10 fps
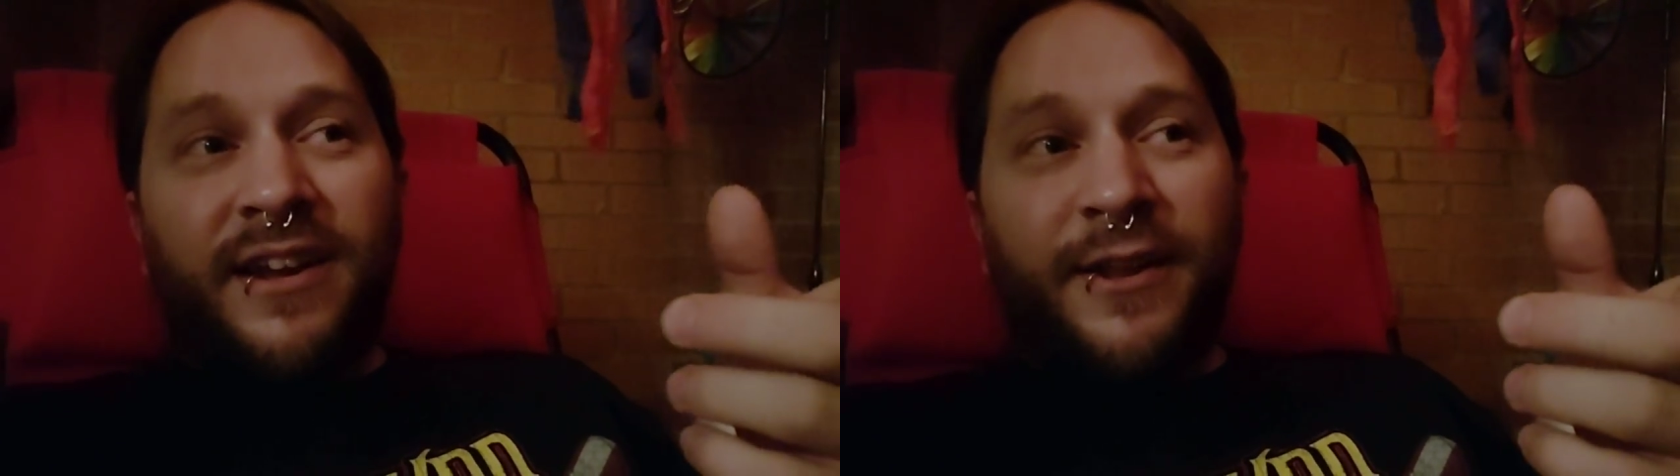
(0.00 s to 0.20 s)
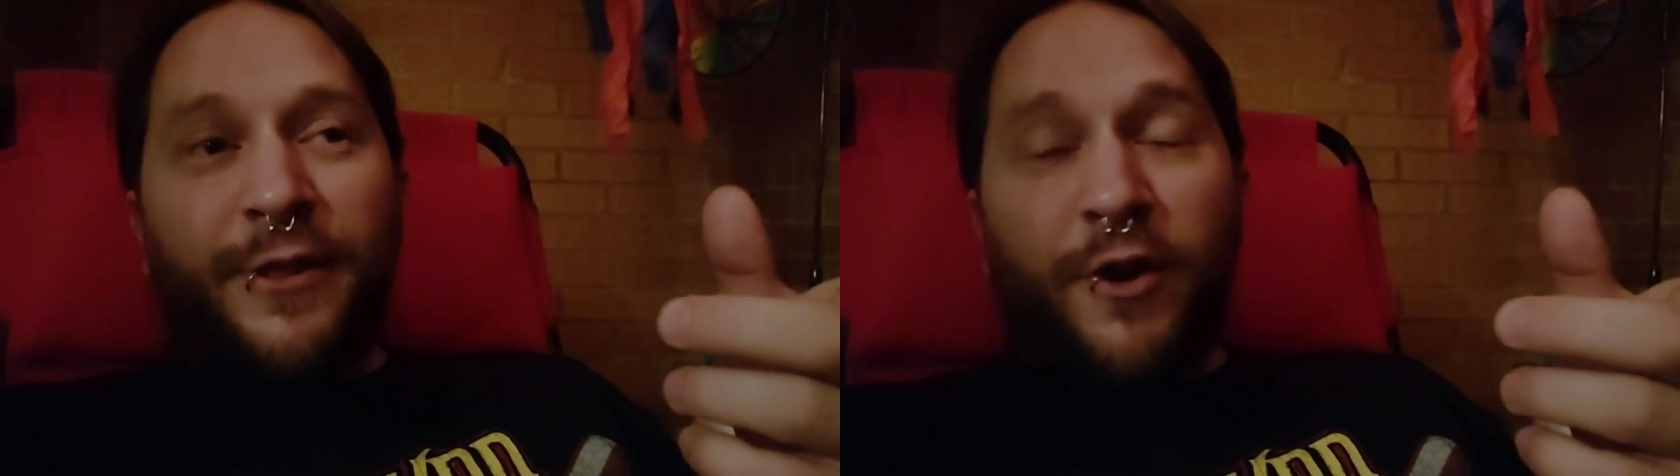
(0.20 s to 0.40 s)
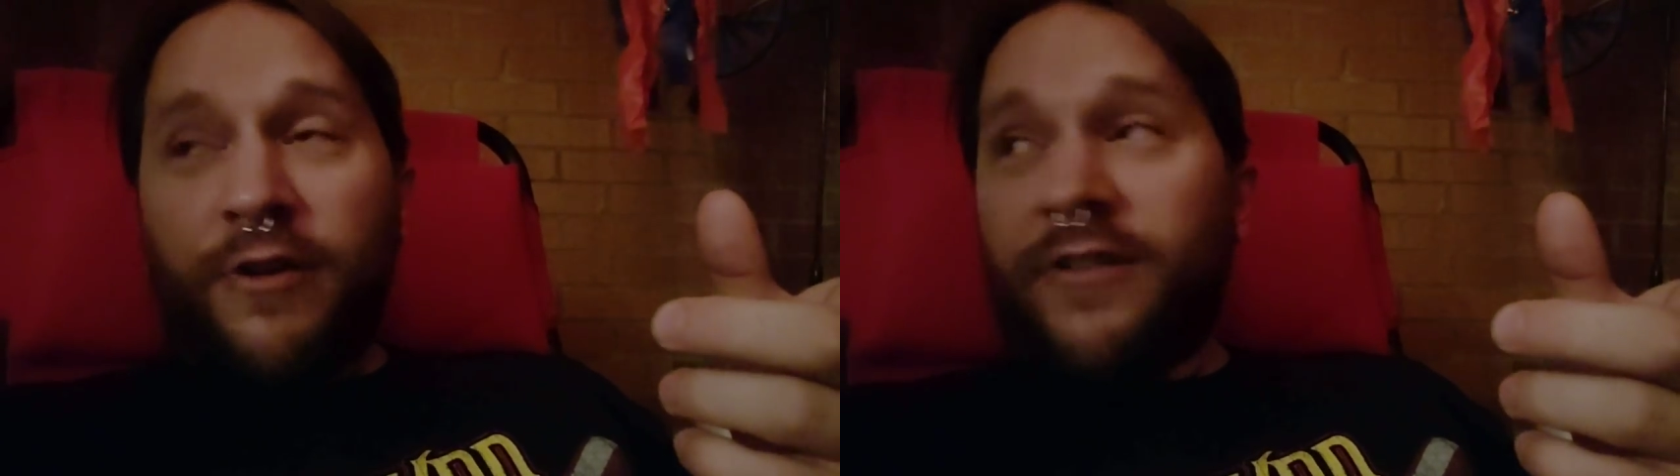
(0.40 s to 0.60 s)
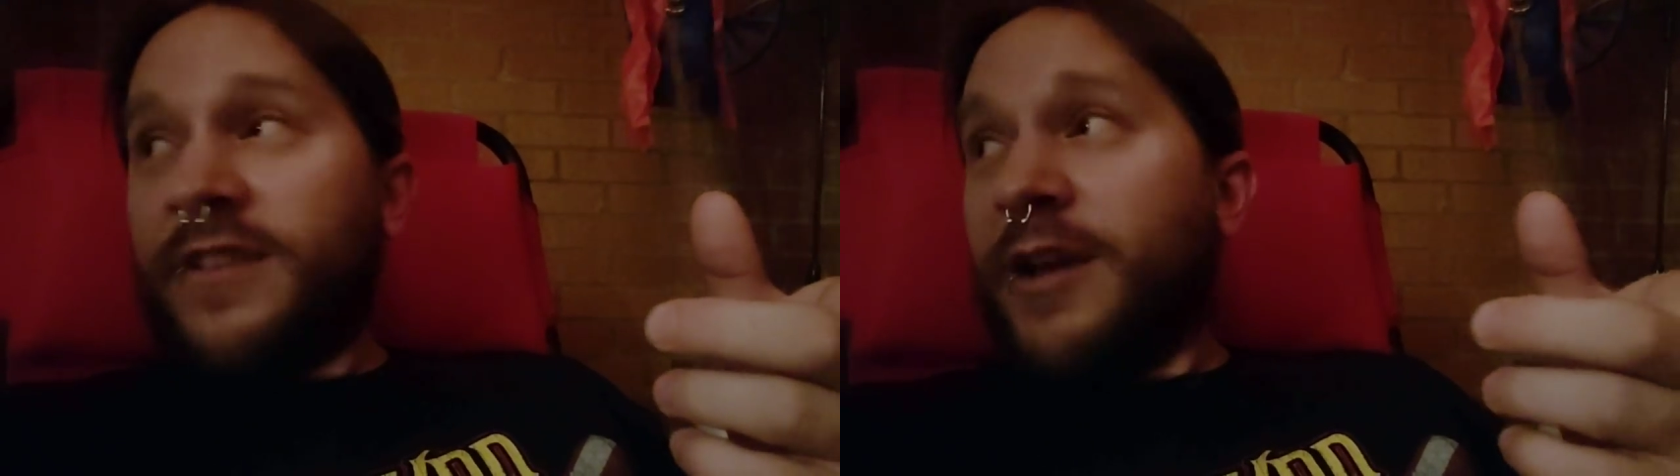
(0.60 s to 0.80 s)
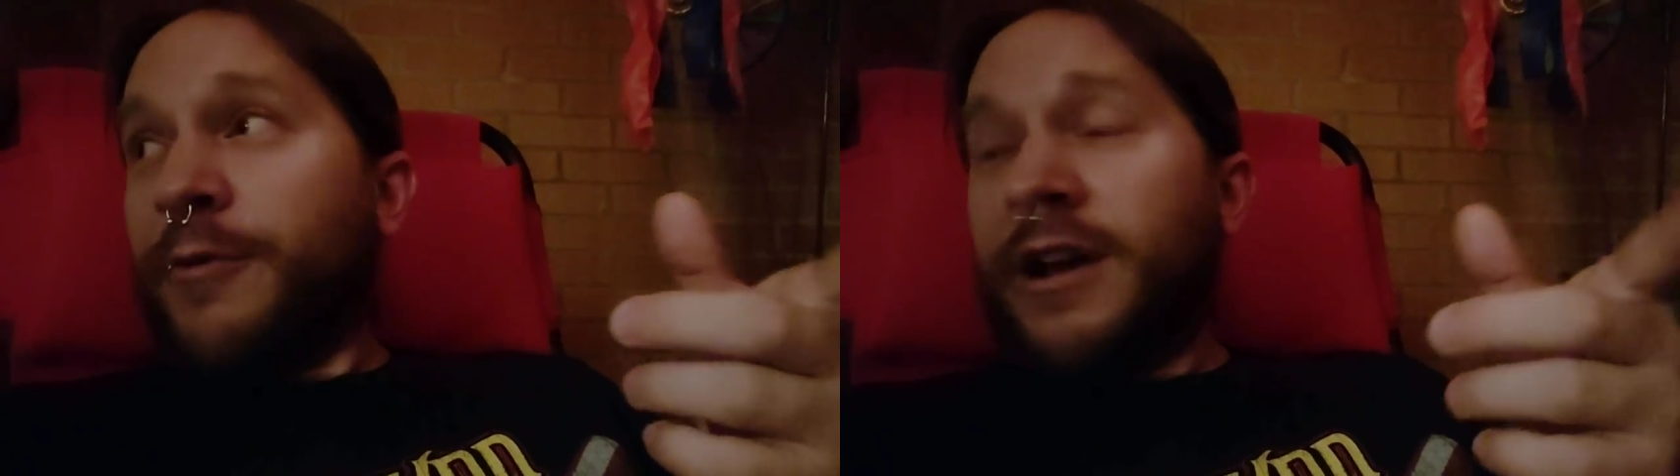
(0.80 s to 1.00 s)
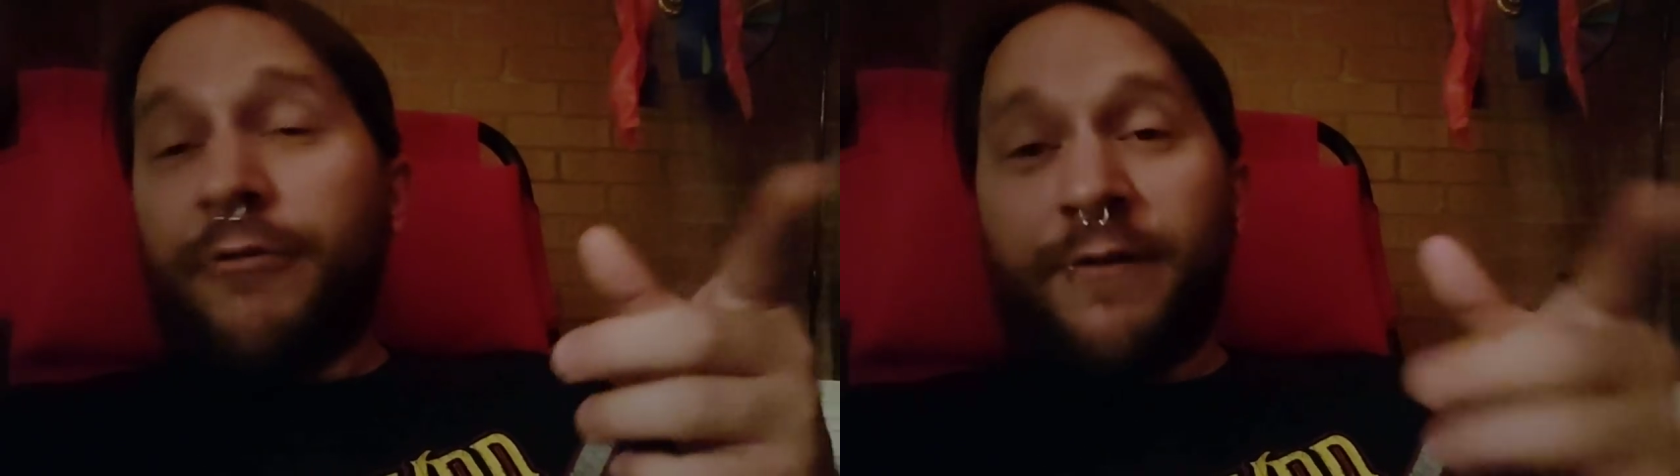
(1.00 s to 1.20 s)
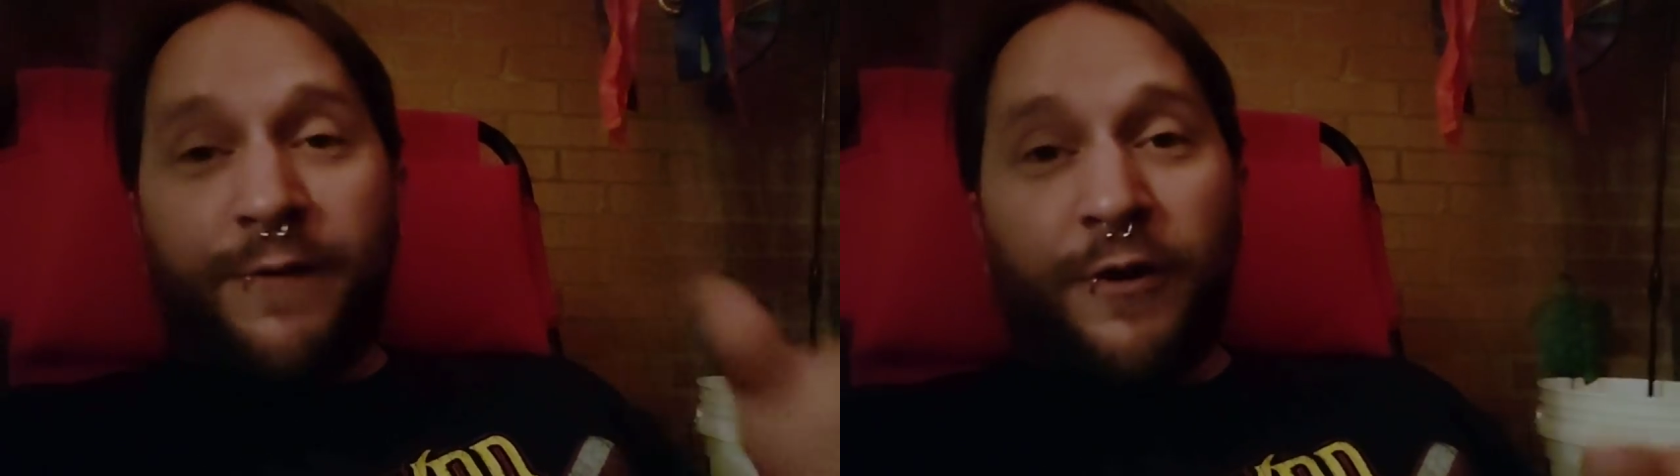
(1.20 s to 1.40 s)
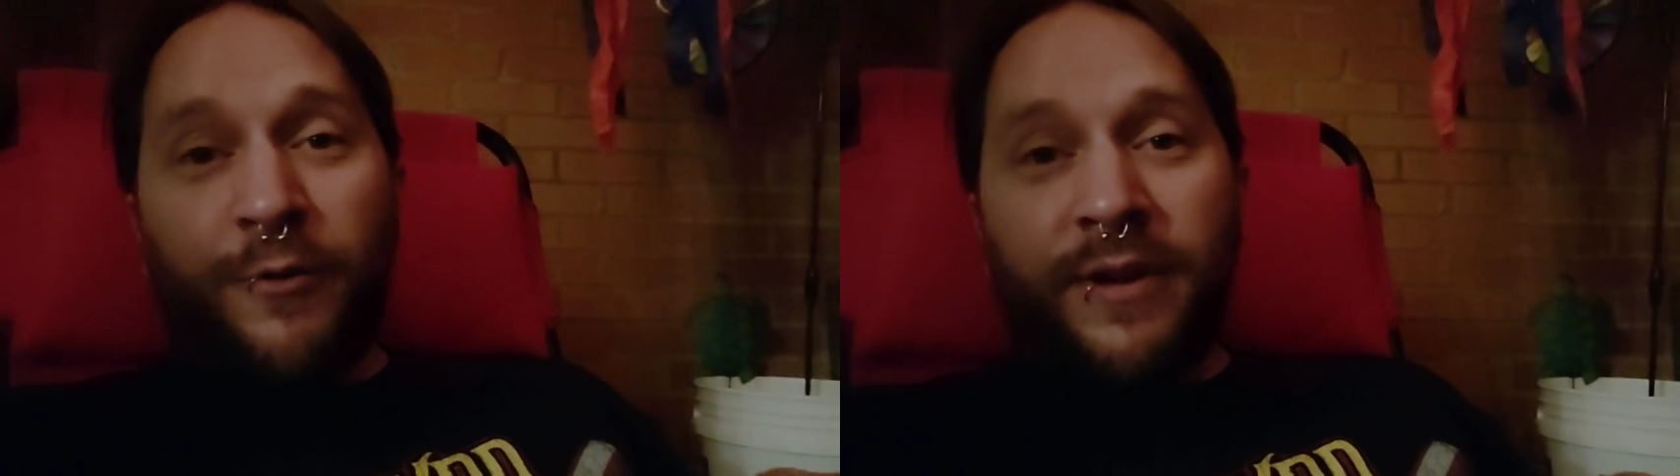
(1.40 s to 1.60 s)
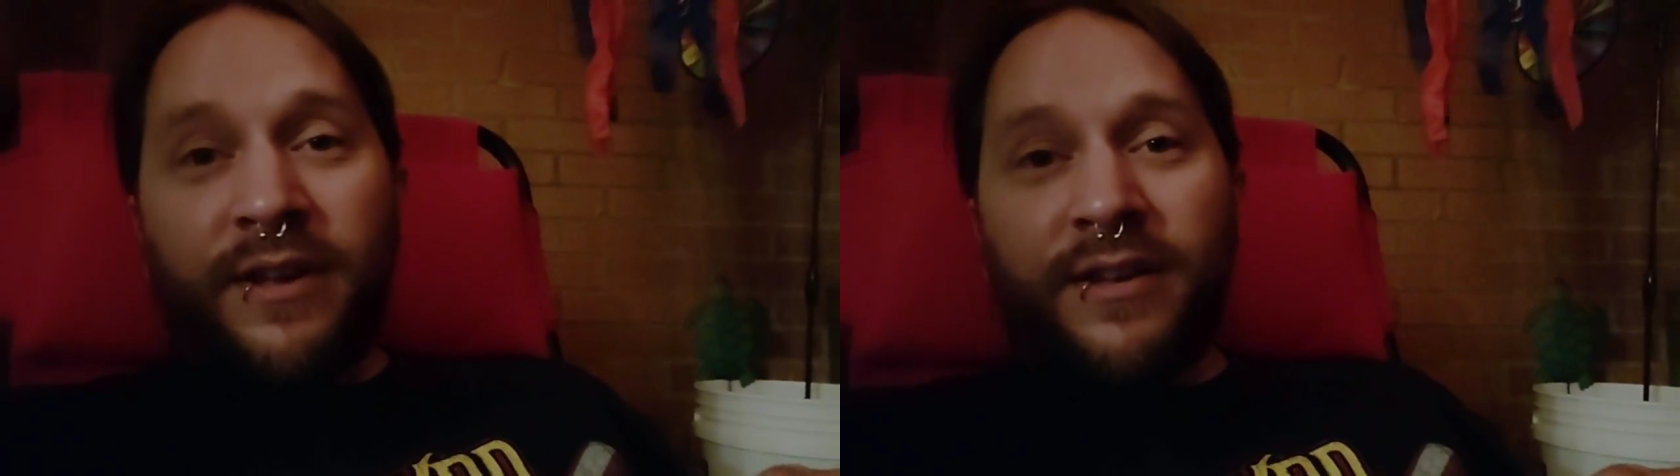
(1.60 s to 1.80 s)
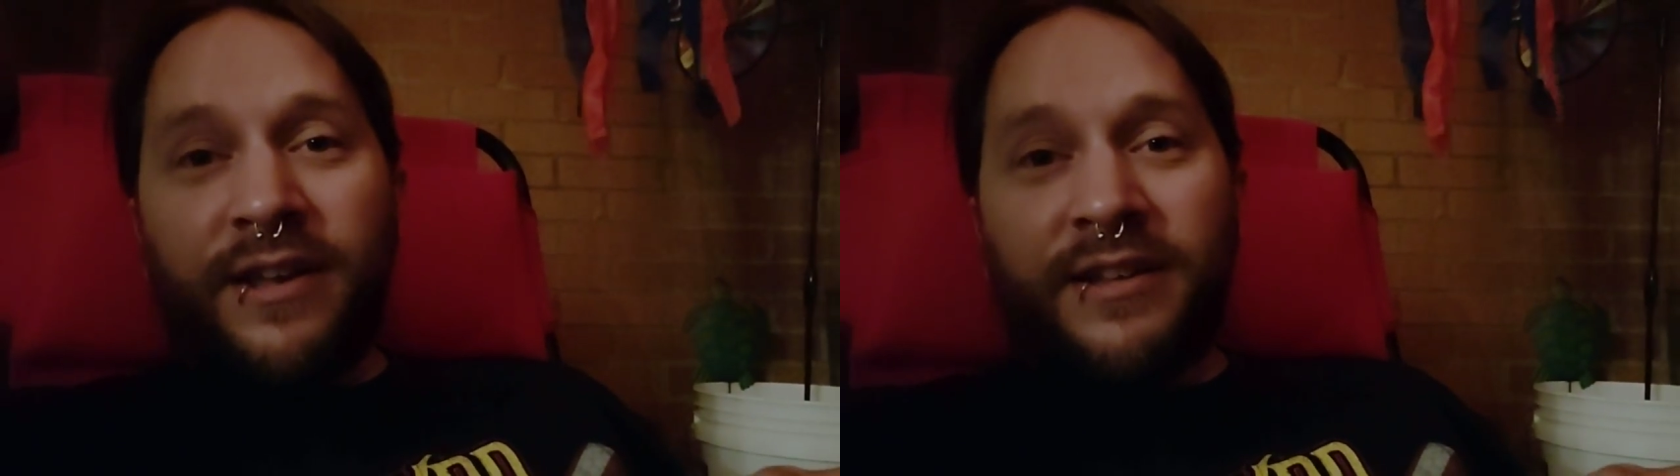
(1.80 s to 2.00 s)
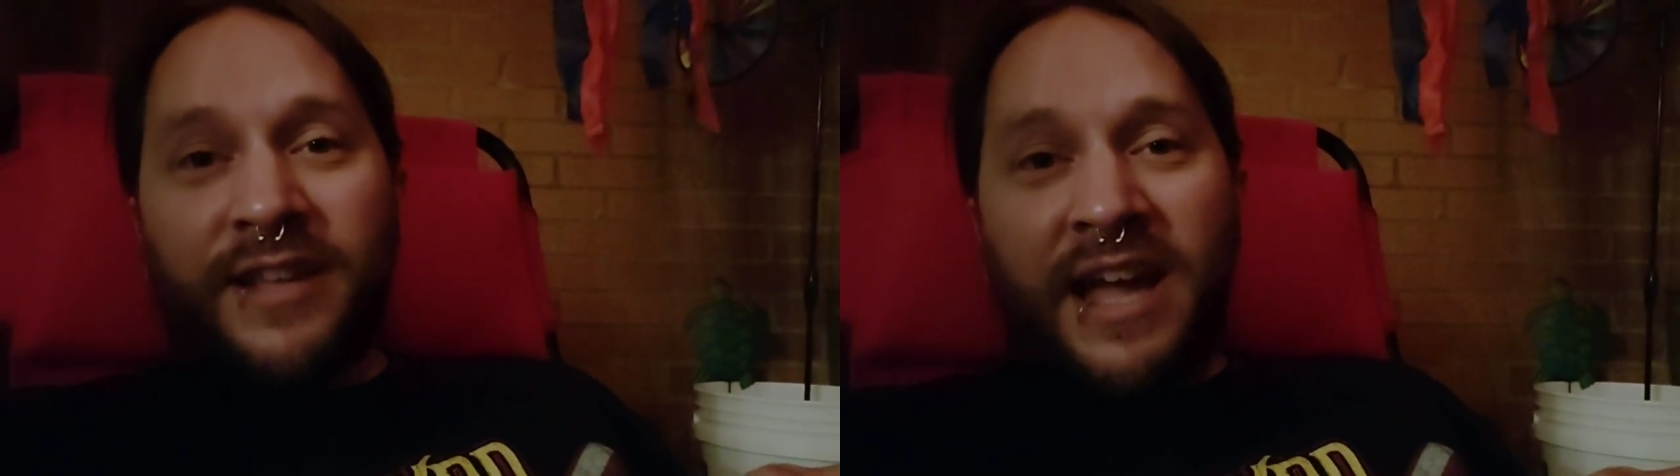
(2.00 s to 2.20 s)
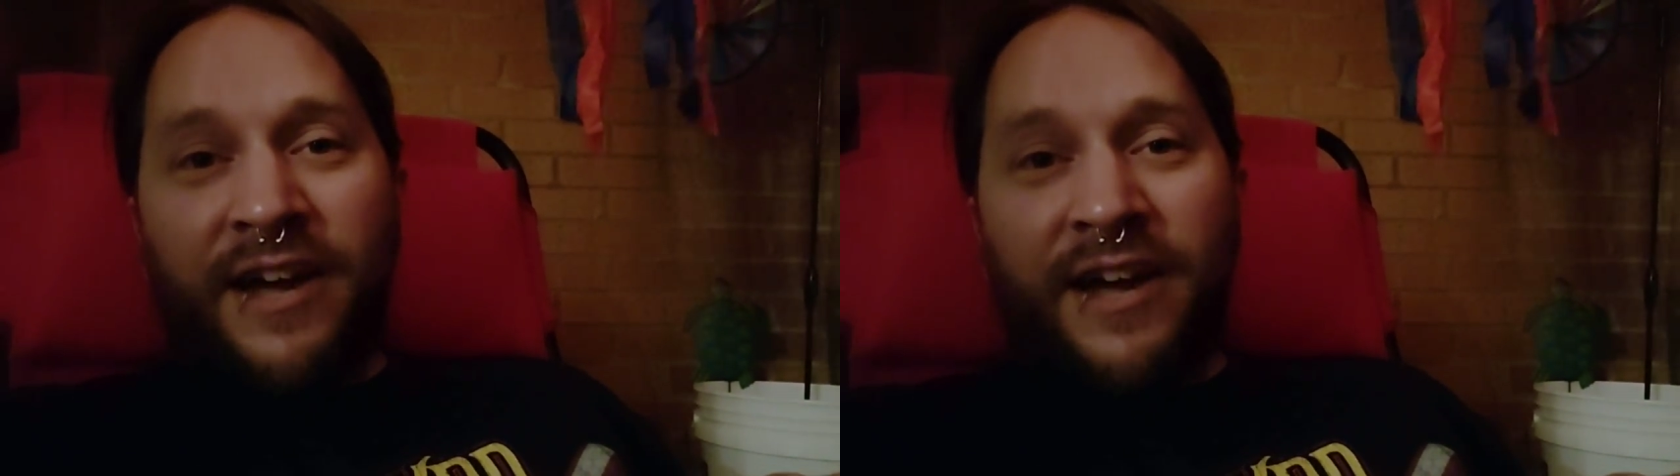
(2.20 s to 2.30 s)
and Thursday when I was filming at the